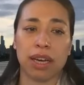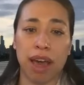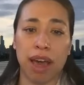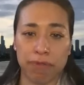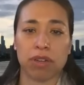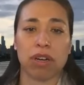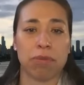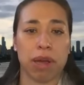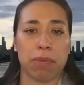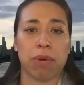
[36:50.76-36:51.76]
effort
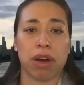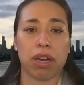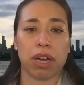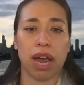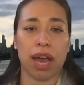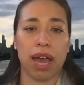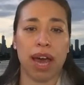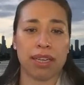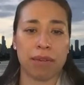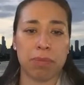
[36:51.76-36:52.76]
on my part. I
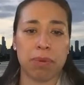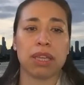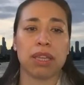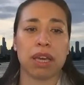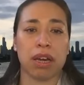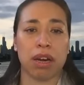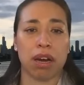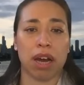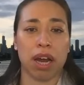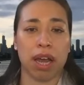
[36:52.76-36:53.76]
had to be
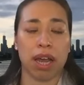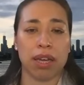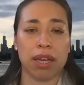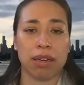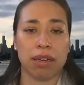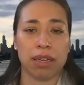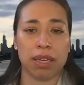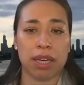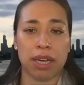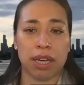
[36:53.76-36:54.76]
there and,